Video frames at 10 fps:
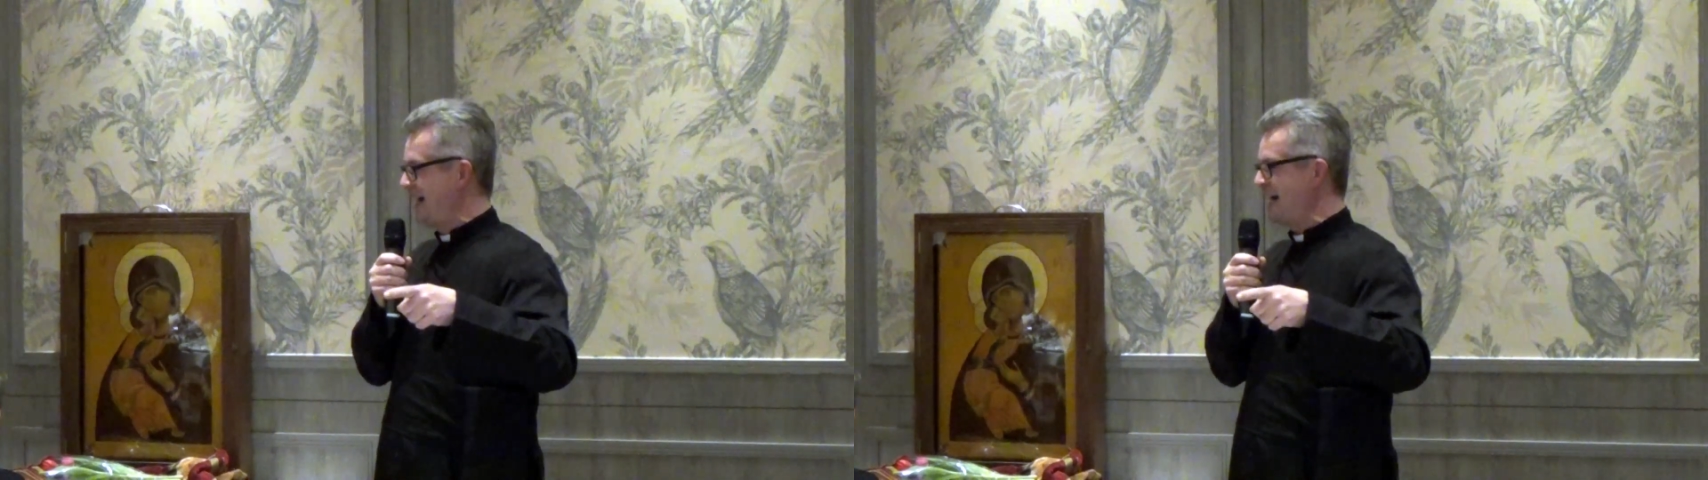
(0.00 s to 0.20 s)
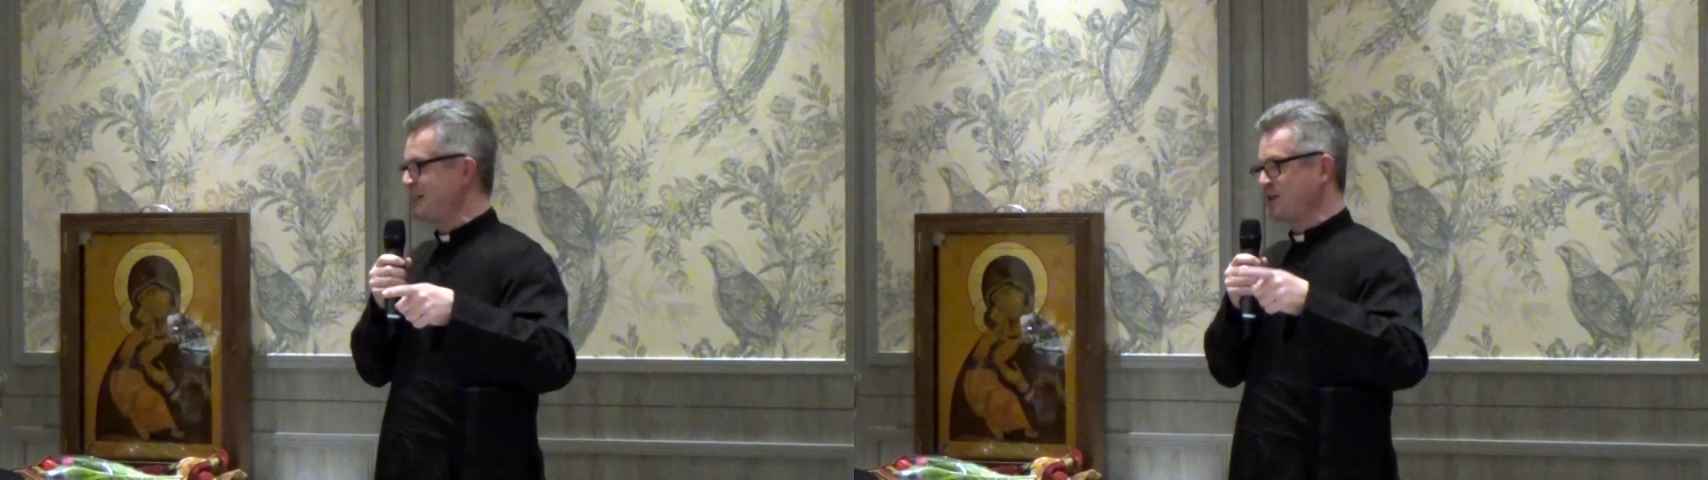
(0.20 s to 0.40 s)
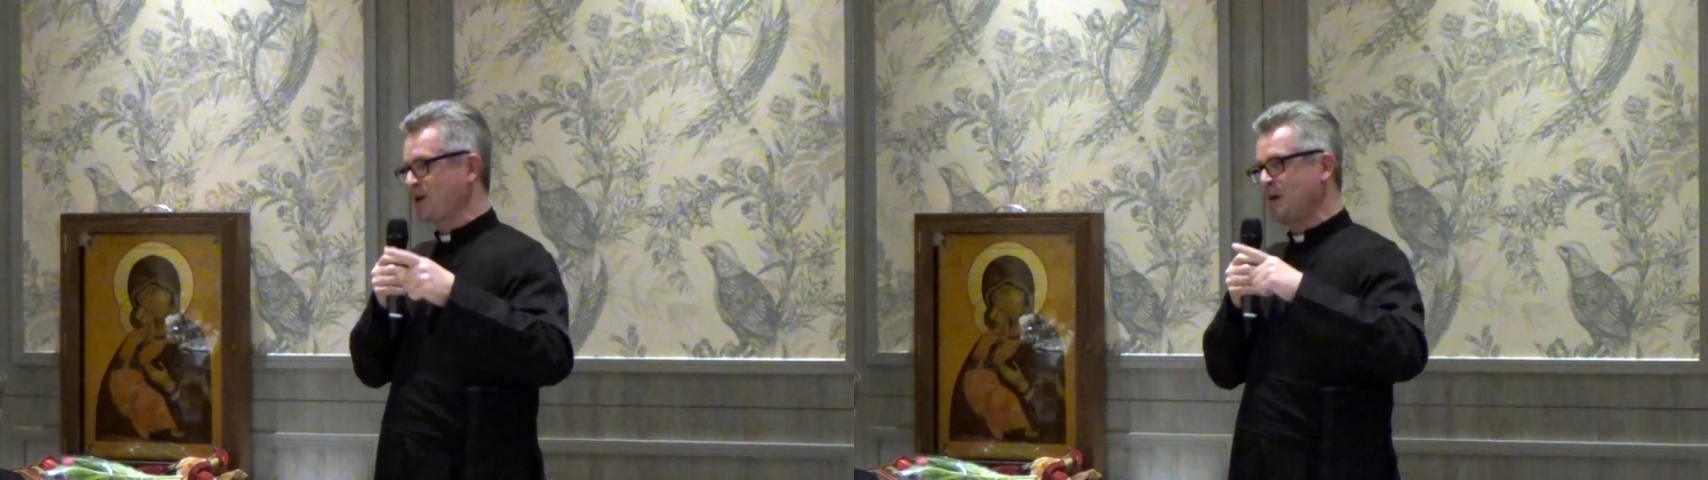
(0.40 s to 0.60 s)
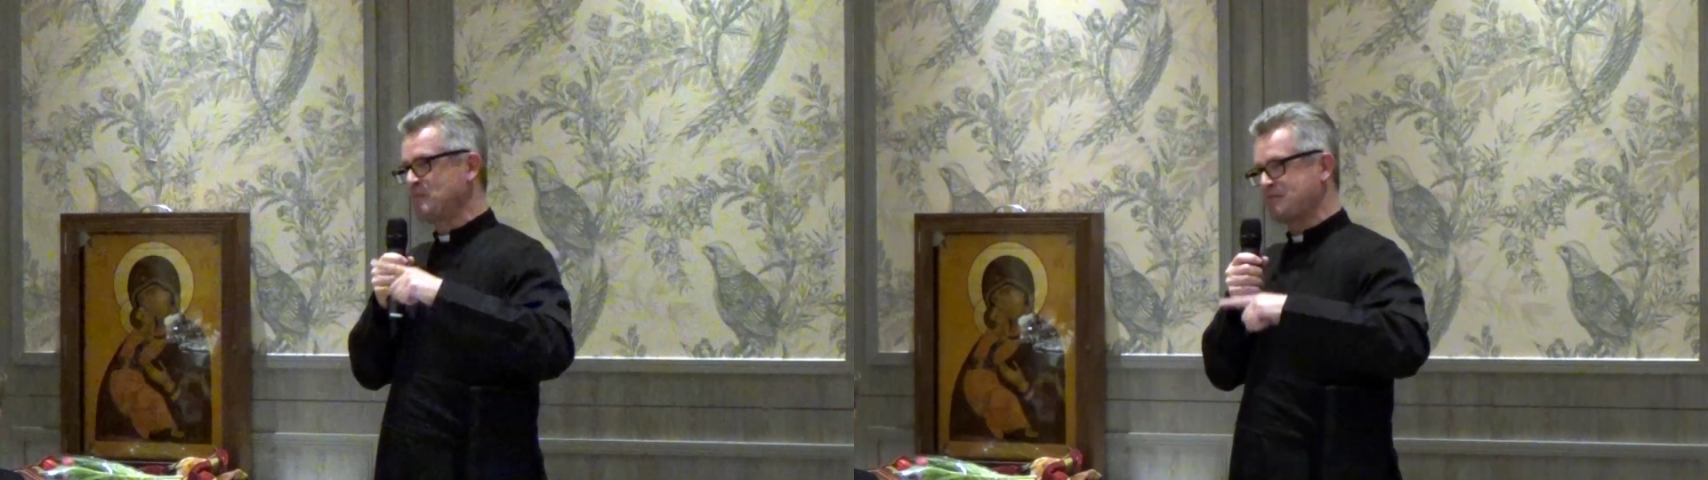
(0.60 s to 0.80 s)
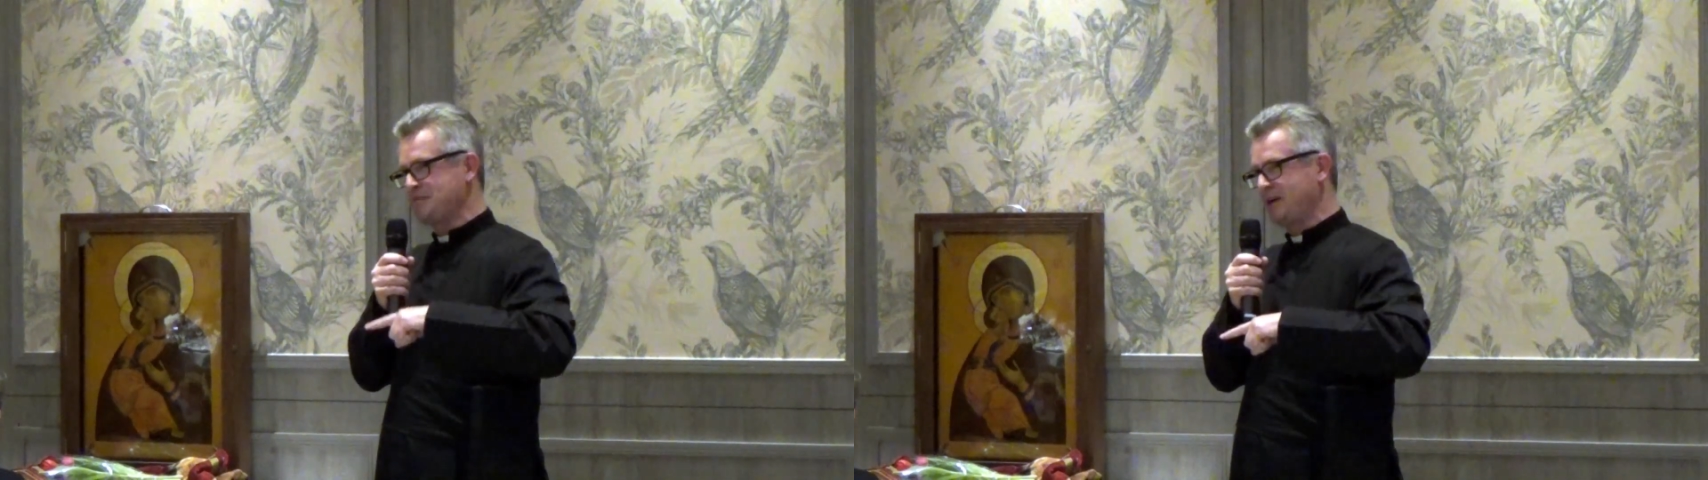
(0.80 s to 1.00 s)
and to
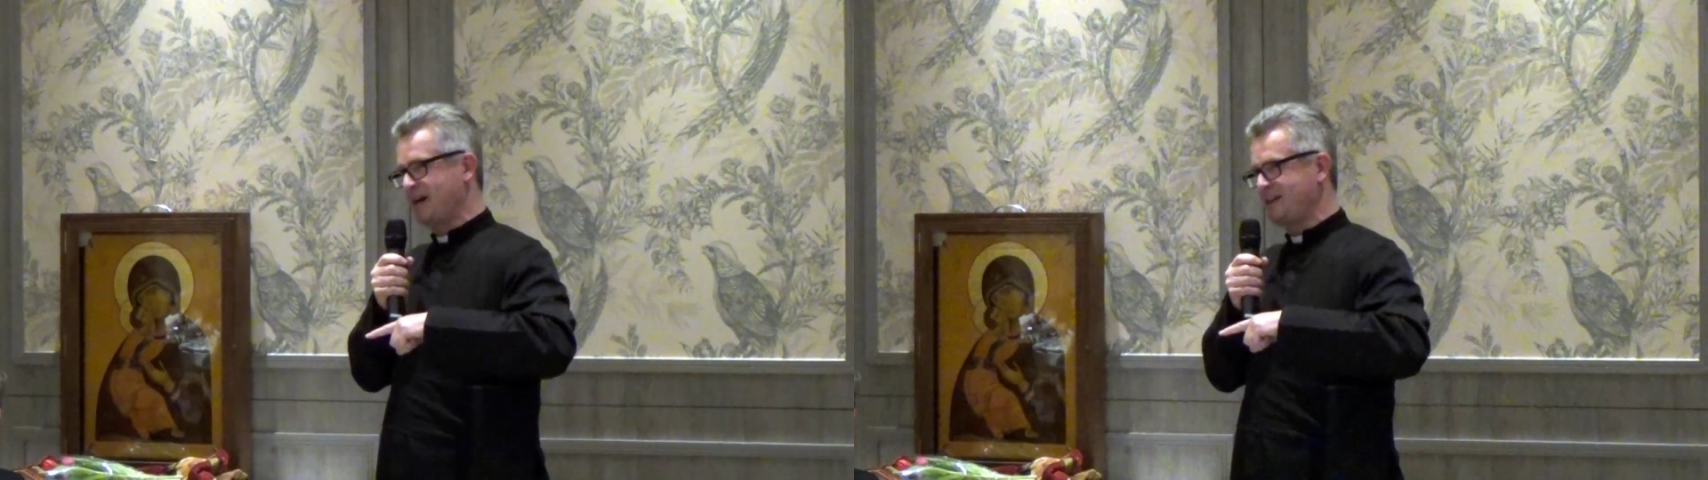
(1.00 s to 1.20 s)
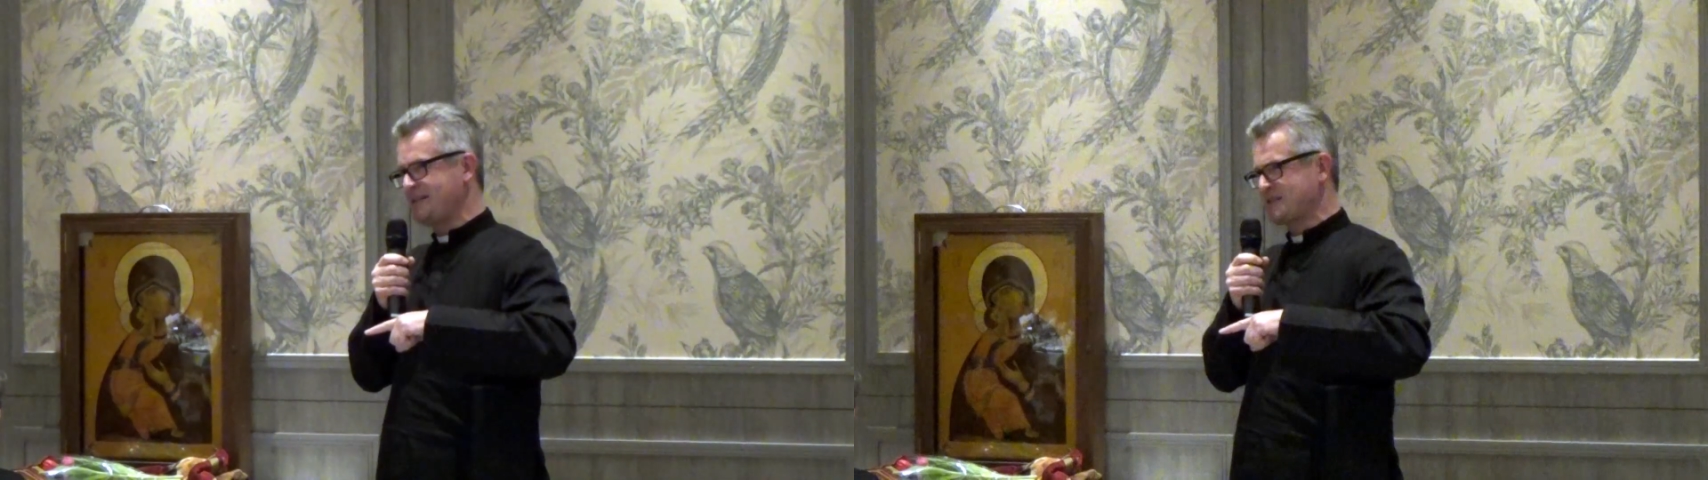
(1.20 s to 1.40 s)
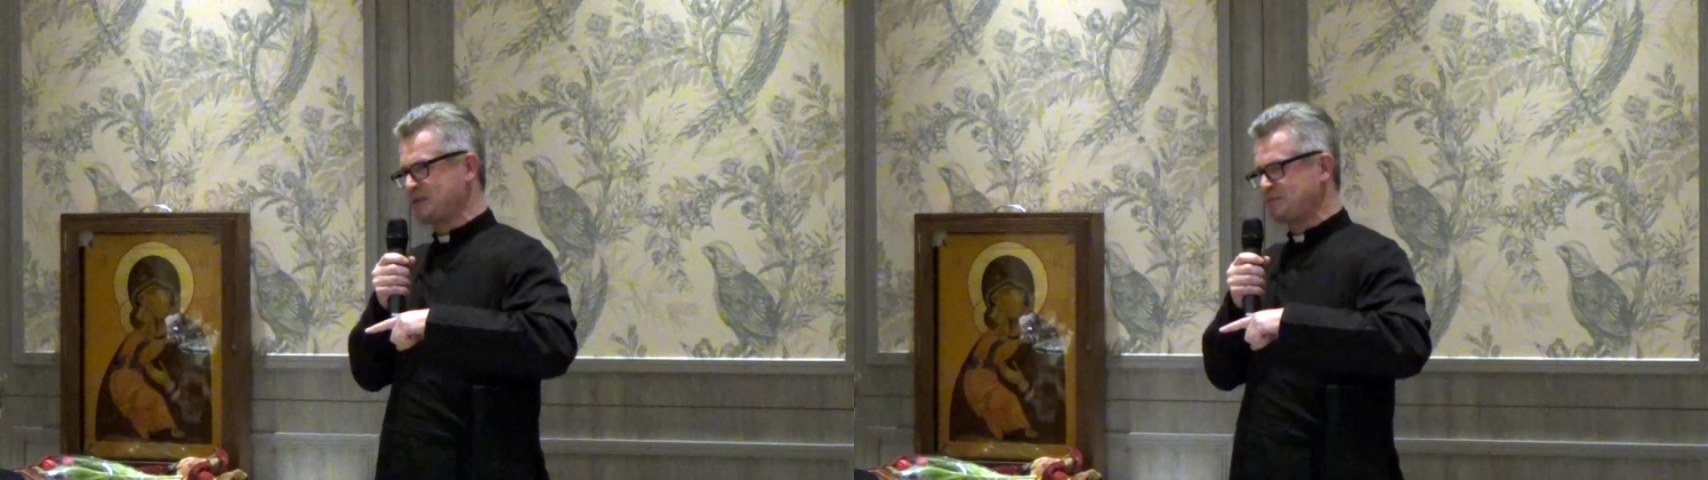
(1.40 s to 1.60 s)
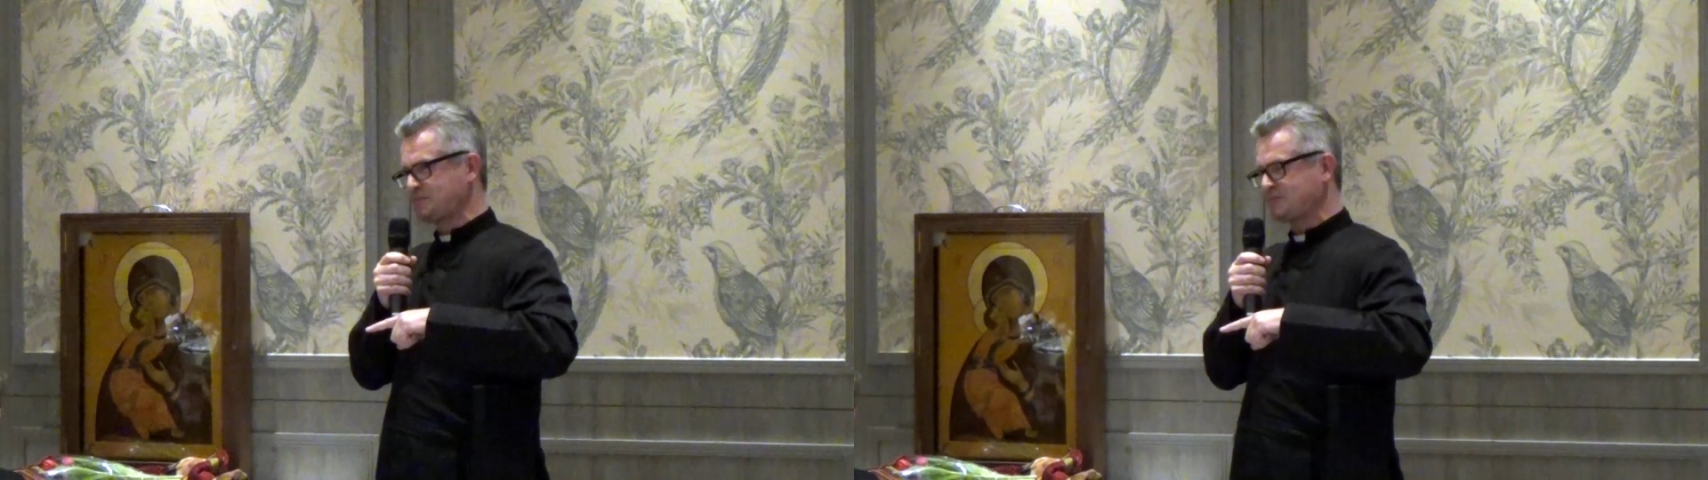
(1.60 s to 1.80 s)
compromise